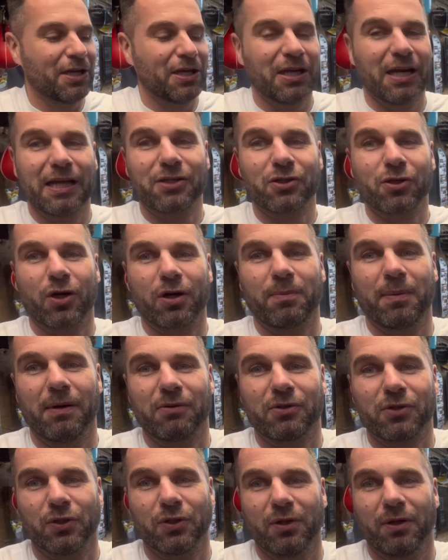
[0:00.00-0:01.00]
let's talk about,
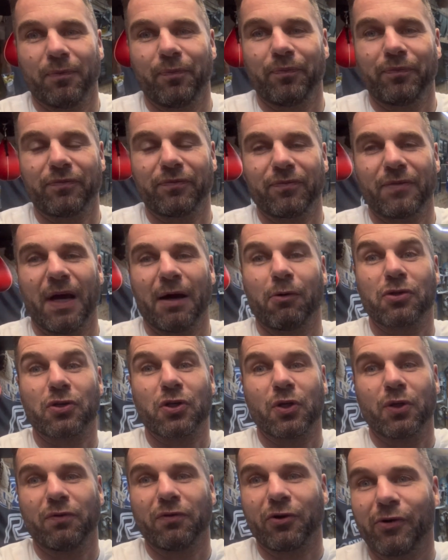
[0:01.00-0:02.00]
so I was
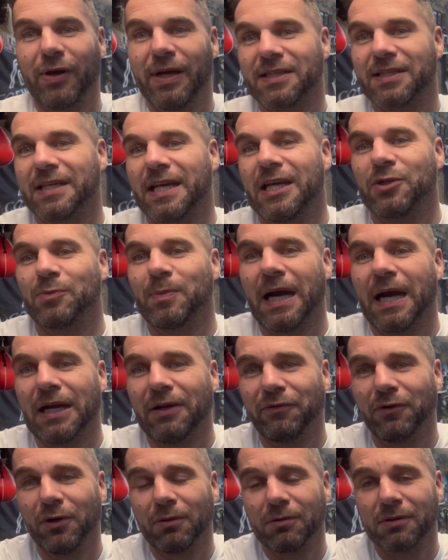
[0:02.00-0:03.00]
going to go for Crazy Cage
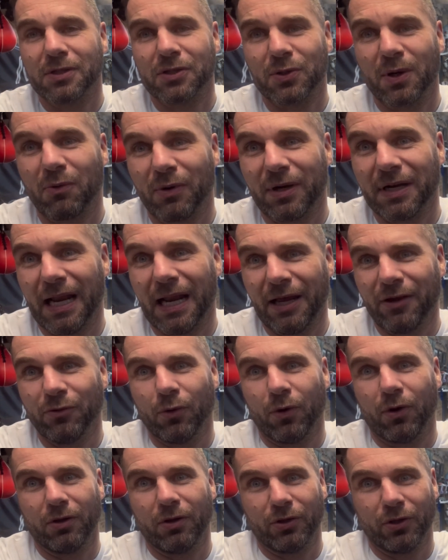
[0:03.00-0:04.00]
manifold, so I want to let you
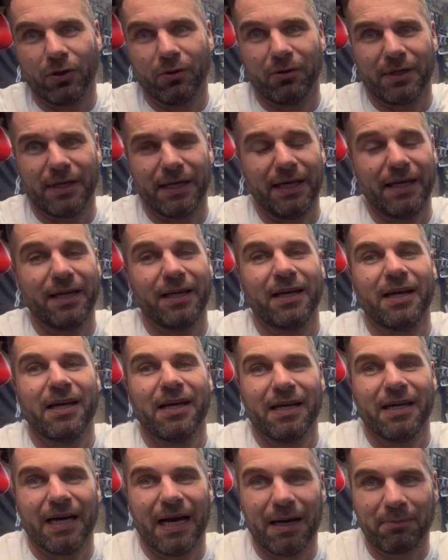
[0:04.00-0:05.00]
all know, okay?
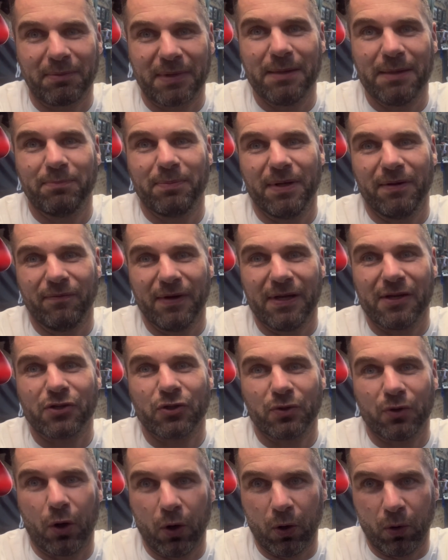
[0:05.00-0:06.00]
I'm keeping this
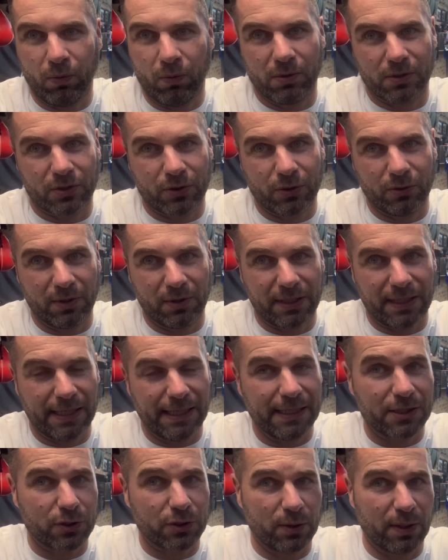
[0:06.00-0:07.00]
old school,
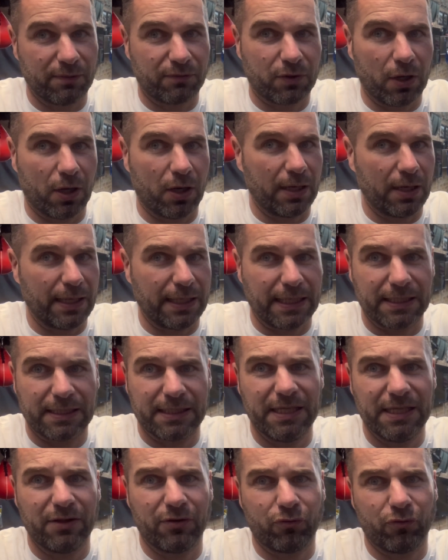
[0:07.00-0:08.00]
okay? So I've got like a
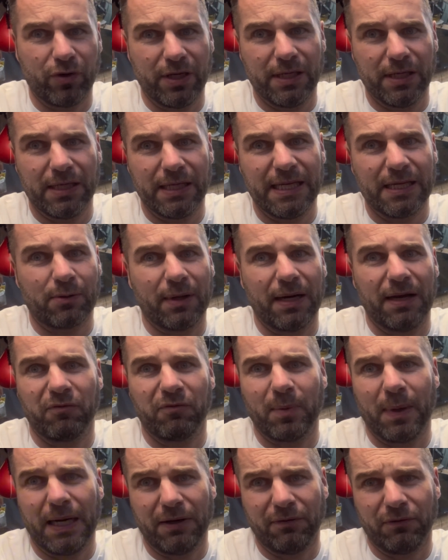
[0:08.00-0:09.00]
T3 equal length
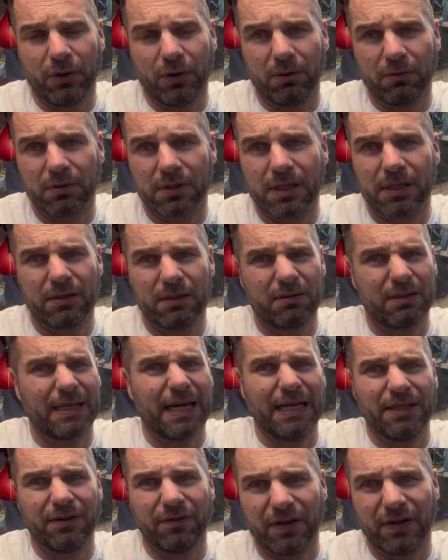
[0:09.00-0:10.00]
manifold
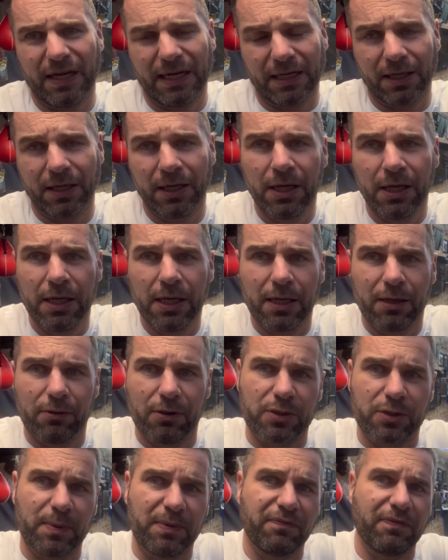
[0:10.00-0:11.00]
kind of thing,
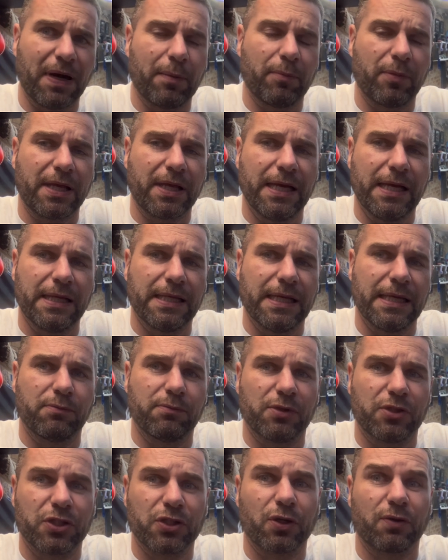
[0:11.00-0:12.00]
which has been fabricated,
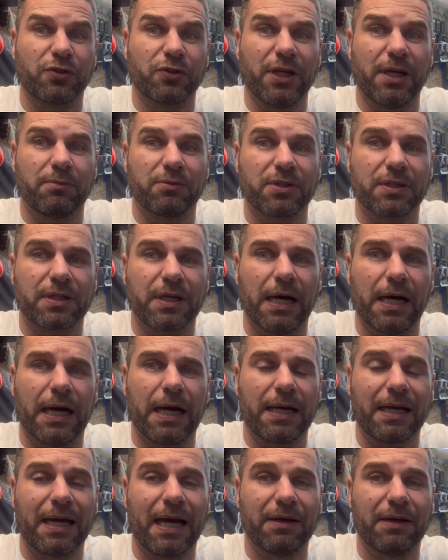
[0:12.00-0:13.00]
which is off James's car.
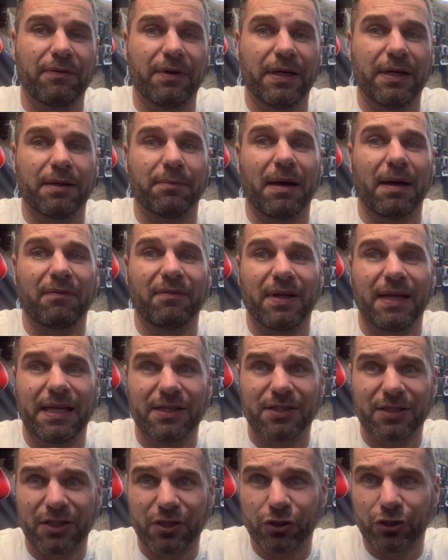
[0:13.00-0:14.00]
I'm having
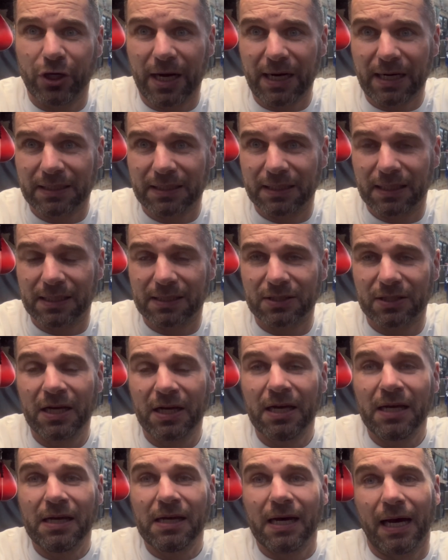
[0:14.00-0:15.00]
his injectors,
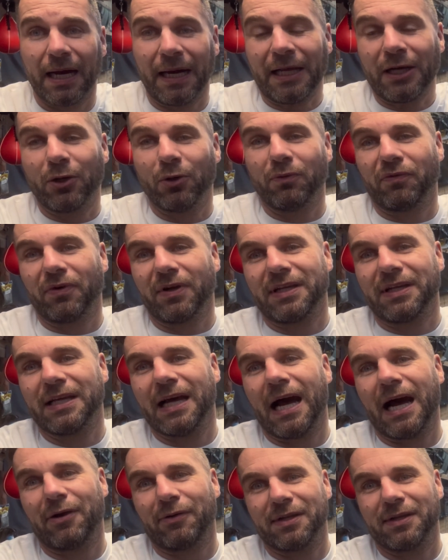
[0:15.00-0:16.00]
and I'm going for
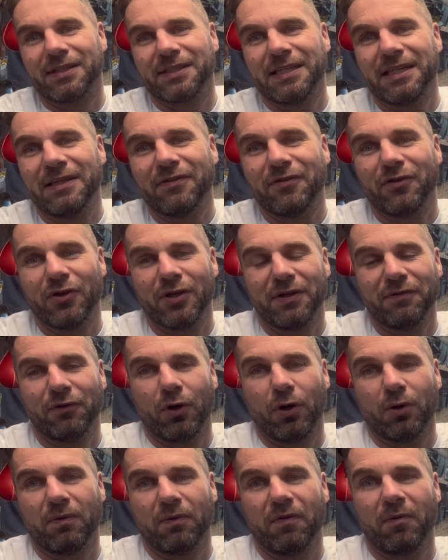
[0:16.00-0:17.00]
Garrett
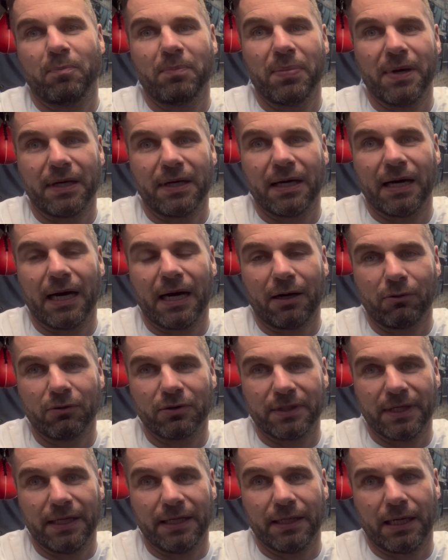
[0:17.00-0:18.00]
T34 with a bigger
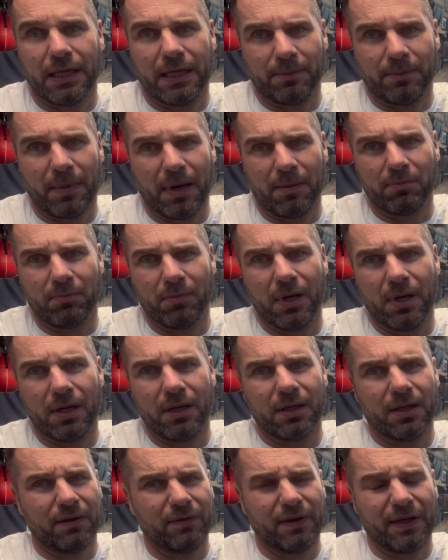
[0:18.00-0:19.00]
housing and a
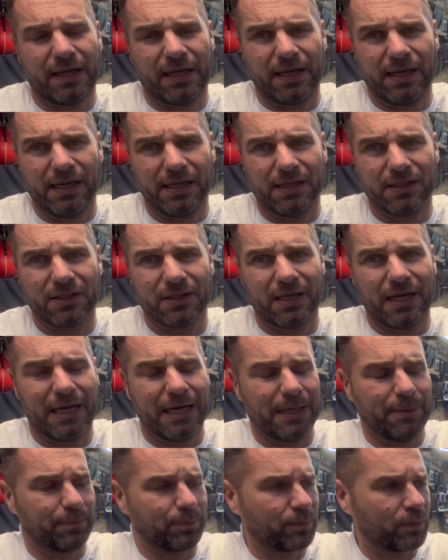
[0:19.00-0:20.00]
Mamba, I think it is,
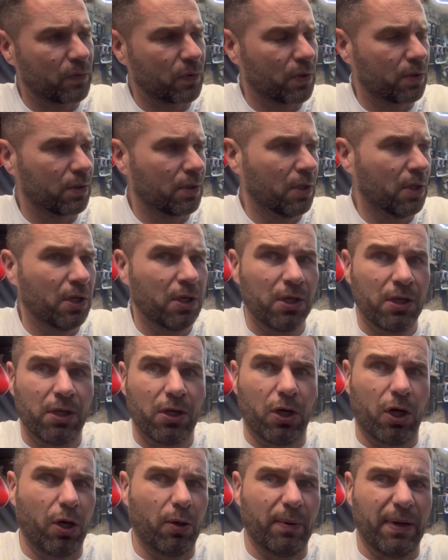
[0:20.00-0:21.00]

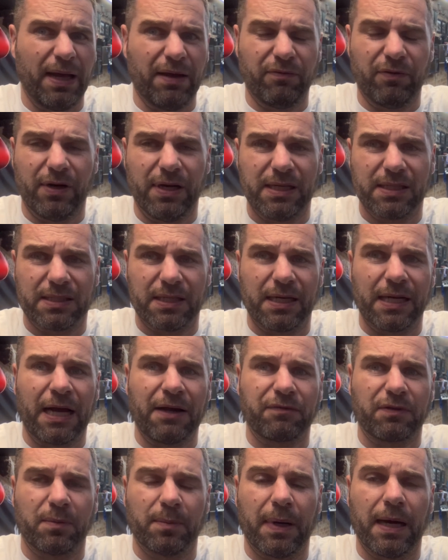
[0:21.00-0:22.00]
or whatever it is, an
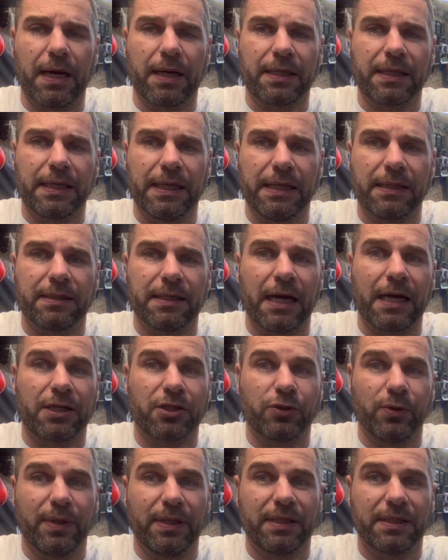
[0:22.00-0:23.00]
aftermarket
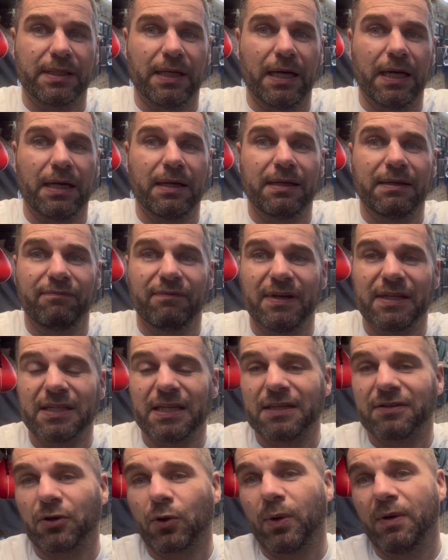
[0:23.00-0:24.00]
actuator. This
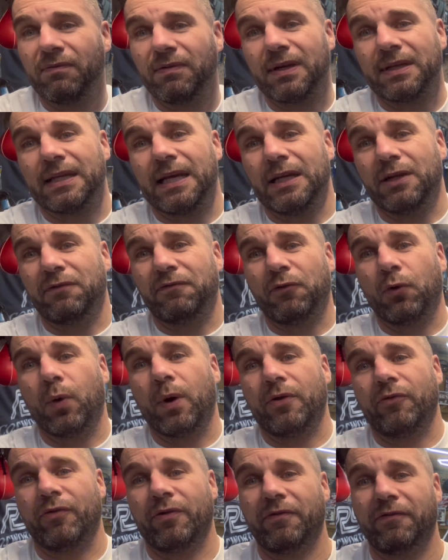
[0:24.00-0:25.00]
is equivalent to a
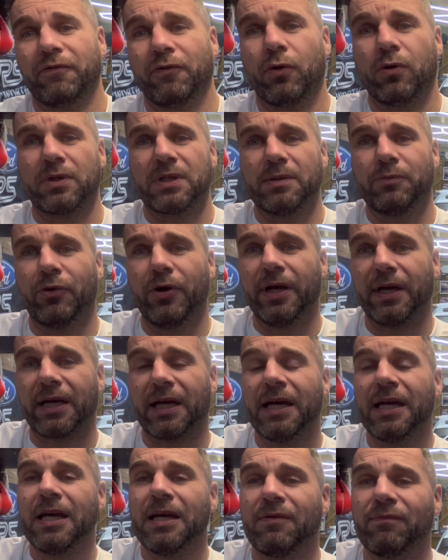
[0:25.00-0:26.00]
440 brake.
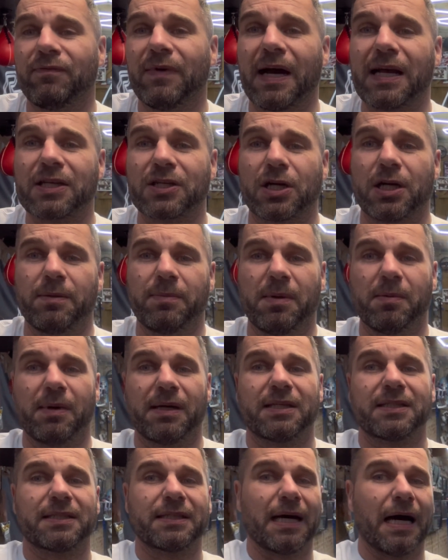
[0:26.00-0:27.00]
That's going to be my
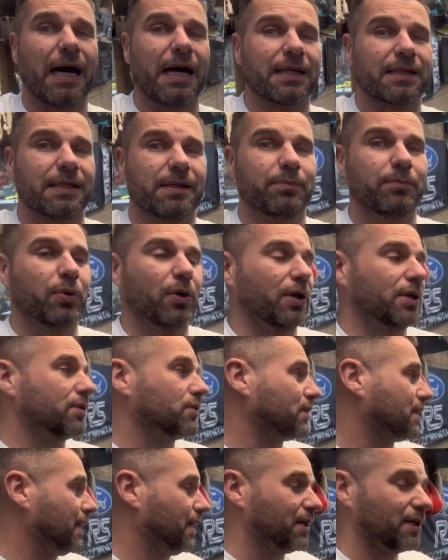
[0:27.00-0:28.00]
starting point,
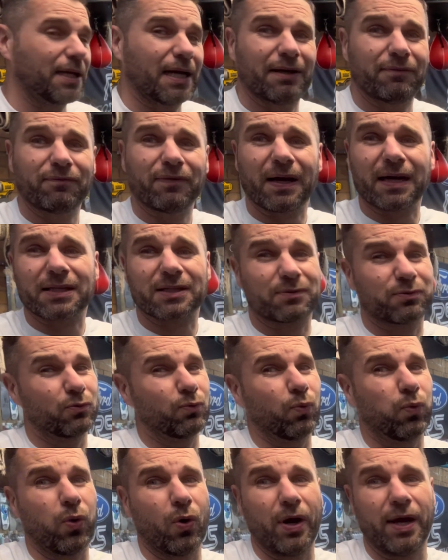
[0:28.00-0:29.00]
okay? That's
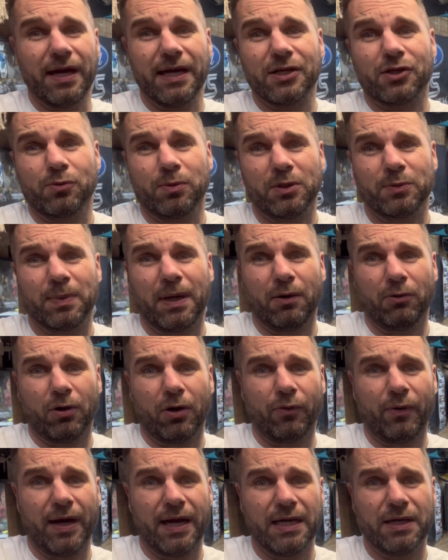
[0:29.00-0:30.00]
way too much power
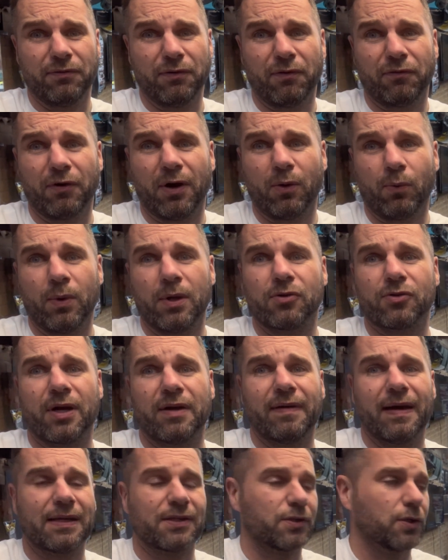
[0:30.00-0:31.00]
already for front wheel drive
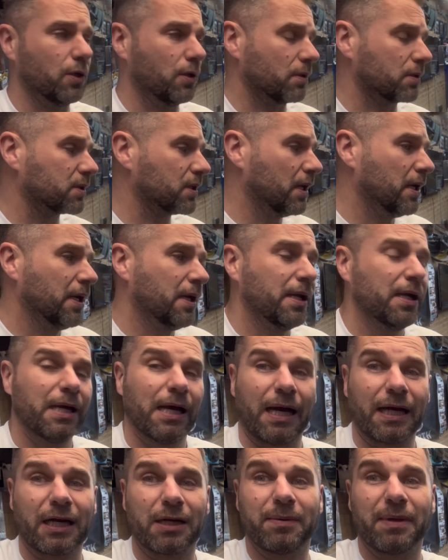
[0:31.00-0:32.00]
Escort.
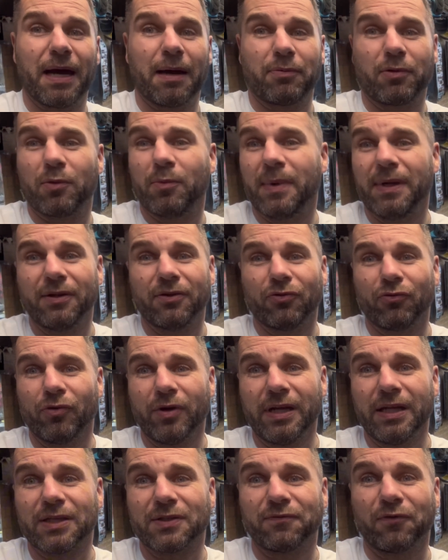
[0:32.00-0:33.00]
I'm going to be happy with mid
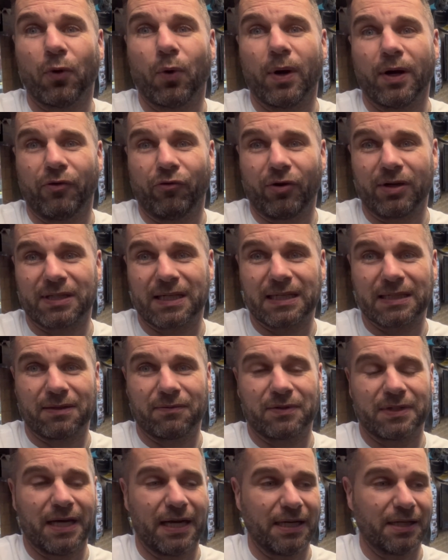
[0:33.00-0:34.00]
3s, 400s as I've
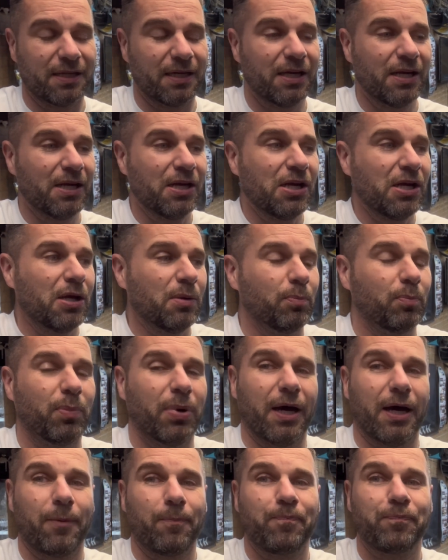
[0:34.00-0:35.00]
said.
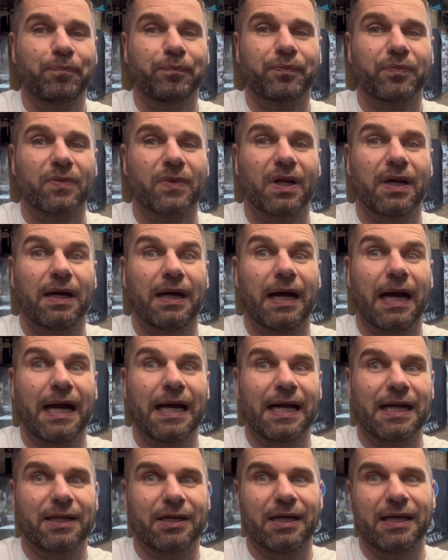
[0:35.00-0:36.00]
But I
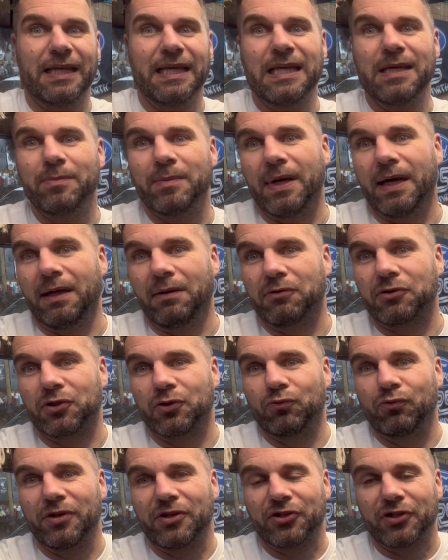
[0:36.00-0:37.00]
had an email which was
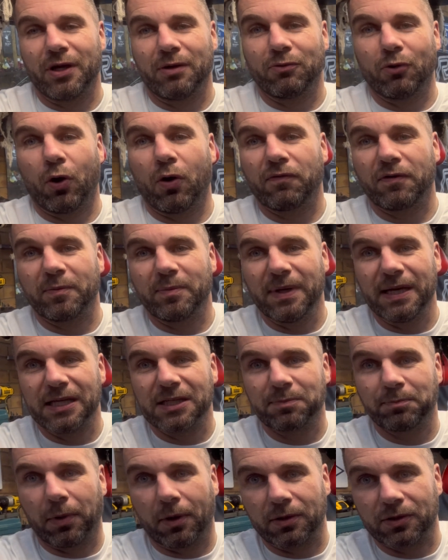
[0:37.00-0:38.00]
reach out, offered me a
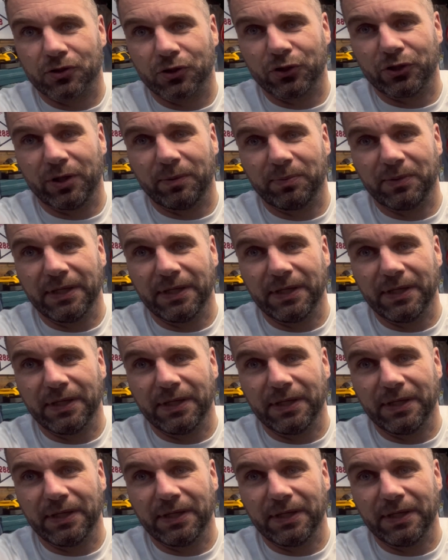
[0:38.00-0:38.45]
sponsorship